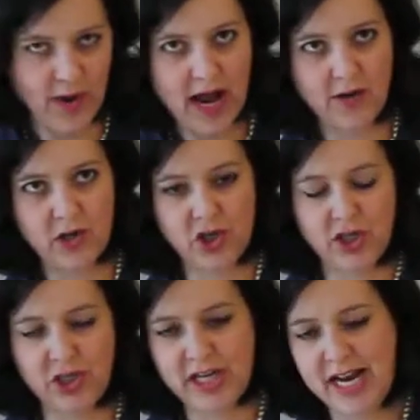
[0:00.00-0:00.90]
around and she
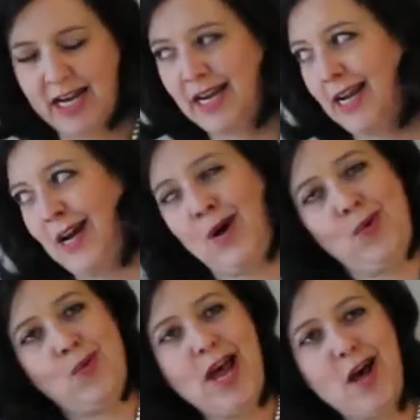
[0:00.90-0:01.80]
said,
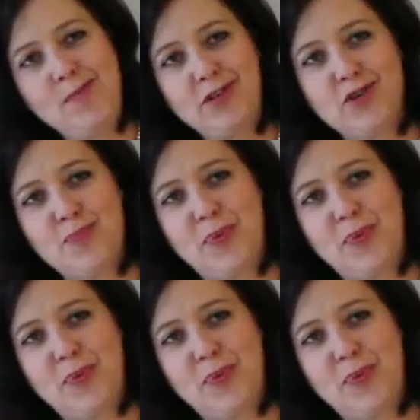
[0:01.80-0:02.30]
"Well, Mr.